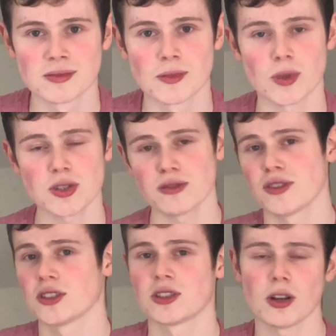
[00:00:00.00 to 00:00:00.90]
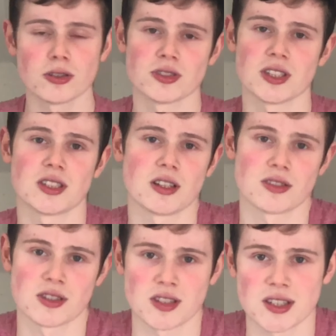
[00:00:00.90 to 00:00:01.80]
Once you've filled in all your
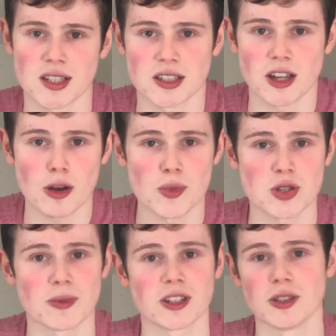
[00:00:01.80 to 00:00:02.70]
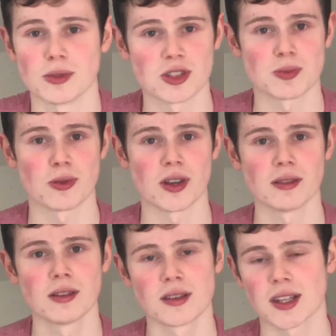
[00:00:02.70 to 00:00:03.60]
details and decided how much money you want to put
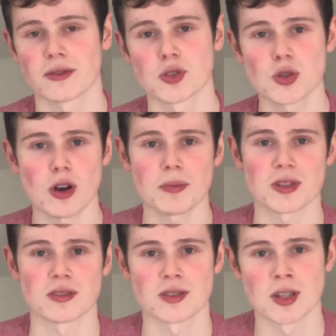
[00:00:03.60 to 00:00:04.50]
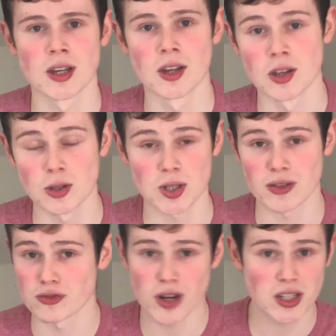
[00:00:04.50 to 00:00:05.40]
in, they give you 2 options. You can
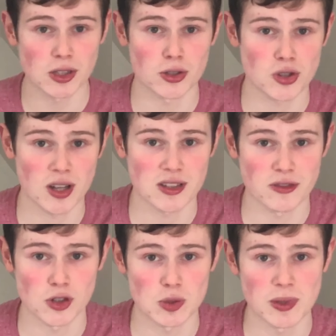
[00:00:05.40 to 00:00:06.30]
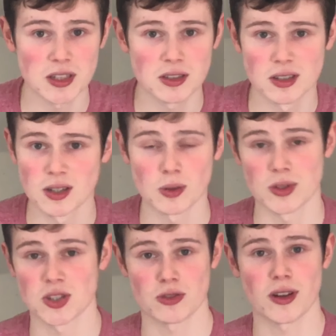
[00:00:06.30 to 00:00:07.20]
have regular transfer speed,
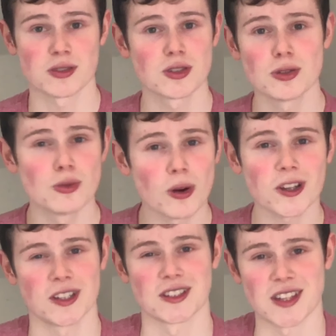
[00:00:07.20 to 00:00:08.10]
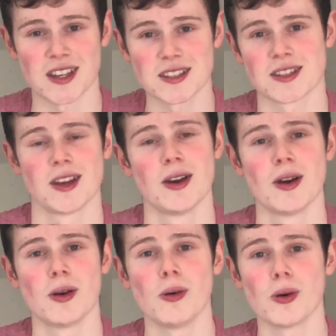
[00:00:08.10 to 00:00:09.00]
which is around 2 working days,
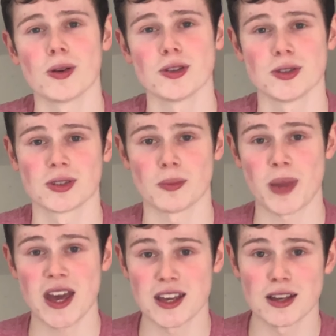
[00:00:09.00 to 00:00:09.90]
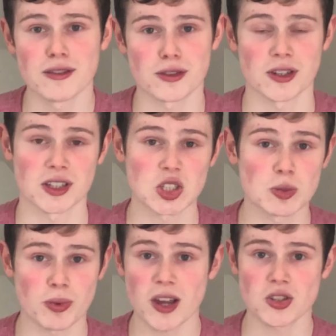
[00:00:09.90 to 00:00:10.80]
or you can pay for an
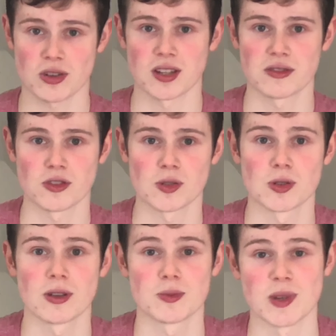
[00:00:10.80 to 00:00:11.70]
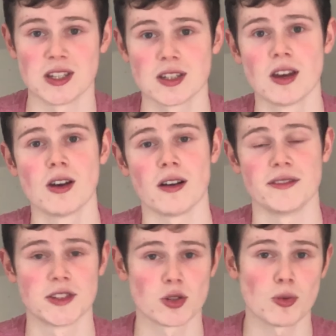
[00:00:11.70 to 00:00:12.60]
express transfer speed of
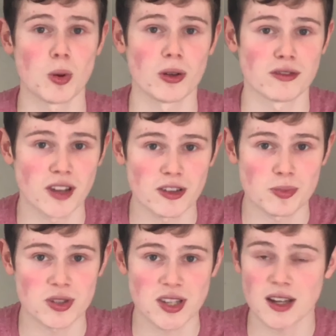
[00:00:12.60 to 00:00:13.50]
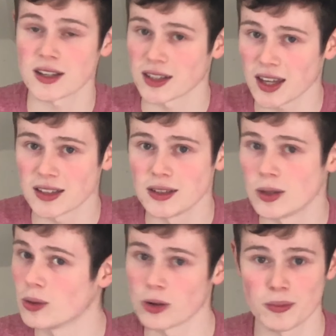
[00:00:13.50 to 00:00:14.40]
0.5% again,
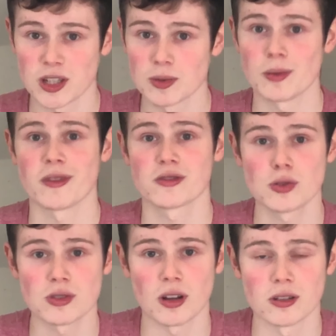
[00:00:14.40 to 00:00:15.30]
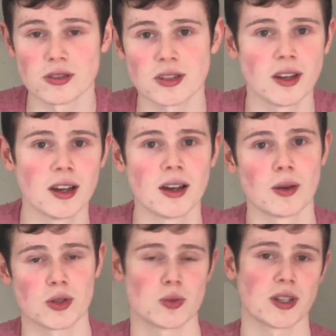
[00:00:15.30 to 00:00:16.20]
or a minimum of $2,
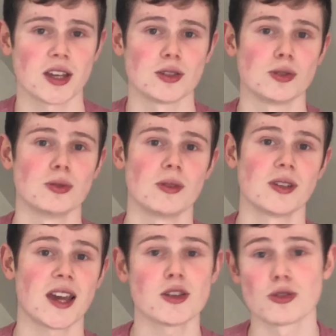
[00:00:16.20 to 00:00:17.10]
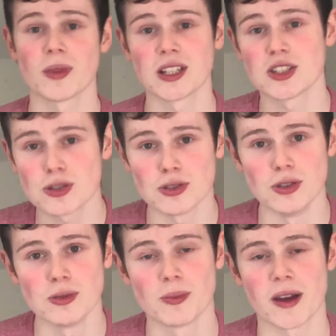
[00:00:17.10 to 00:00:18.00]
which will get your money to
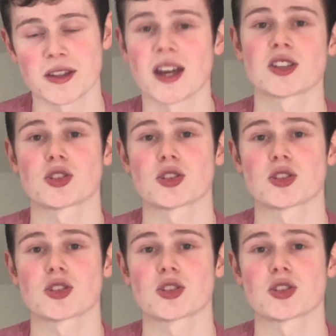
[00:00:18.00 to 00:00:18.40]
you by the next